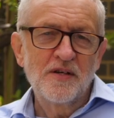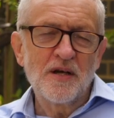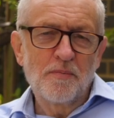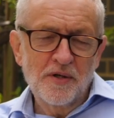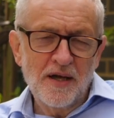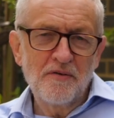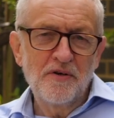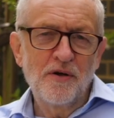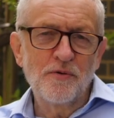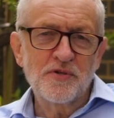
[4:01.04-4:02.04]
Double Down
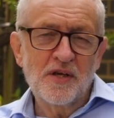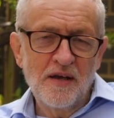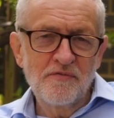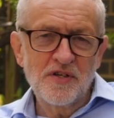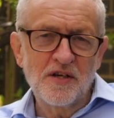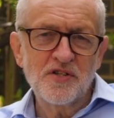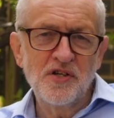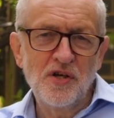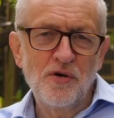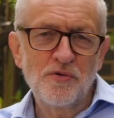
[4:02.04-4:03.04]
News gives us
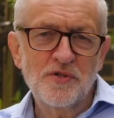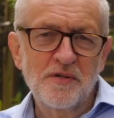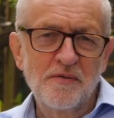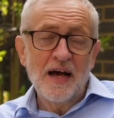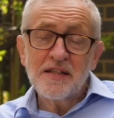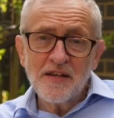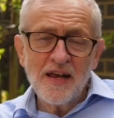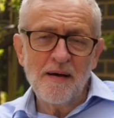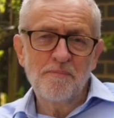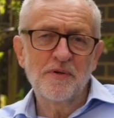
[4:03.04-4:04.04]
news as it
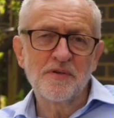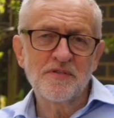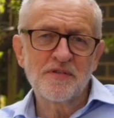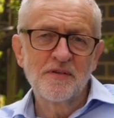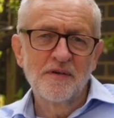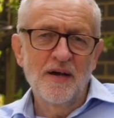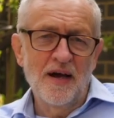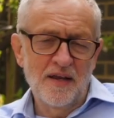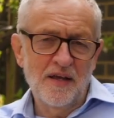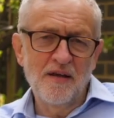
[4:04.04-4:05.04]
happens,
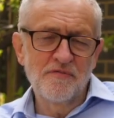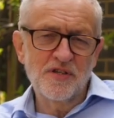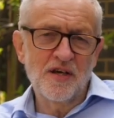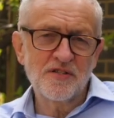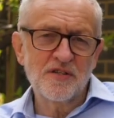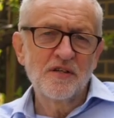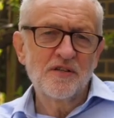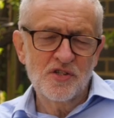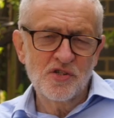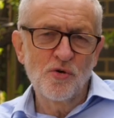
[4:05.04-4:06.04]
and it gives us
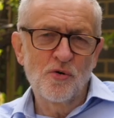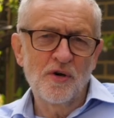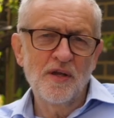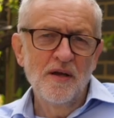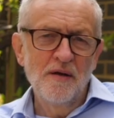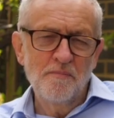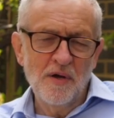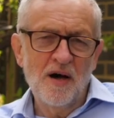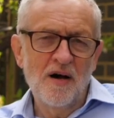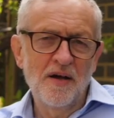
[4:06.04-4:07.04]
the story
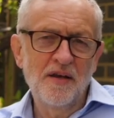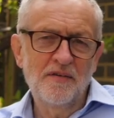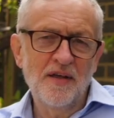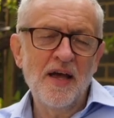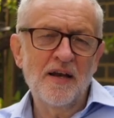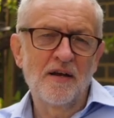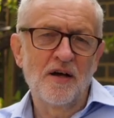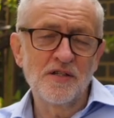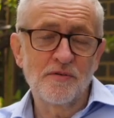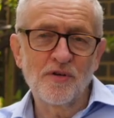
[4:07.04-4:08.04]
behind the
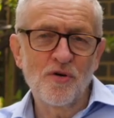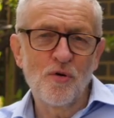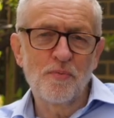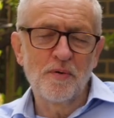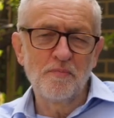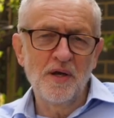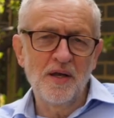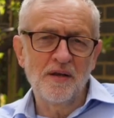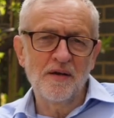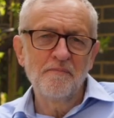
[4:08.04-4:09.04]
headlines of the corporate
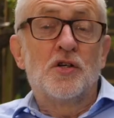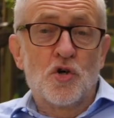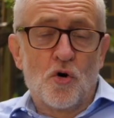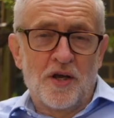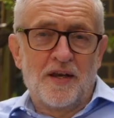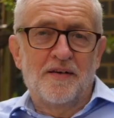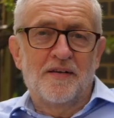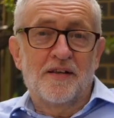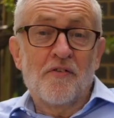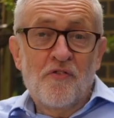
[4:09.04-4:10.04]
media. Join
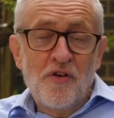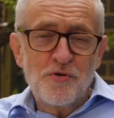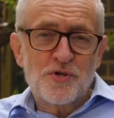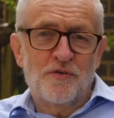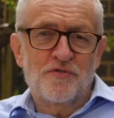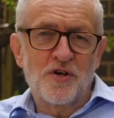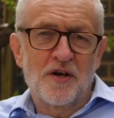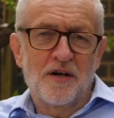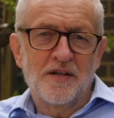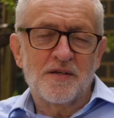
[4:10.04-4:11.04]
the future of
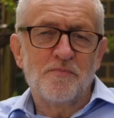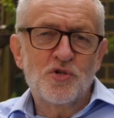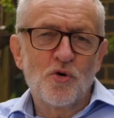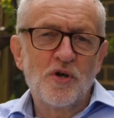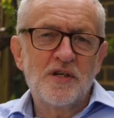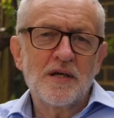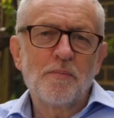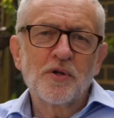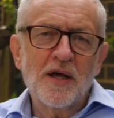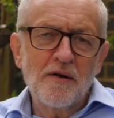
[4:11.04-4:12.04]
journalism. Join
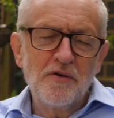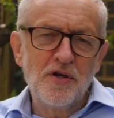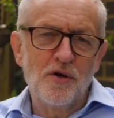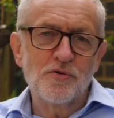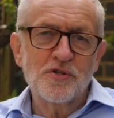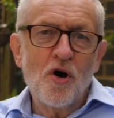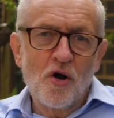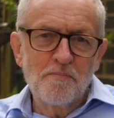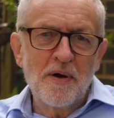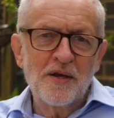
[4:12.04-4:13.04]
Double Down News
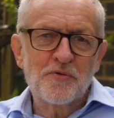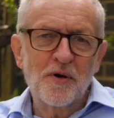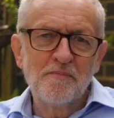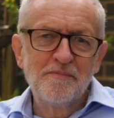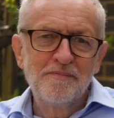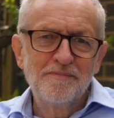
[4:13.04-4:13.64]
on Patreon.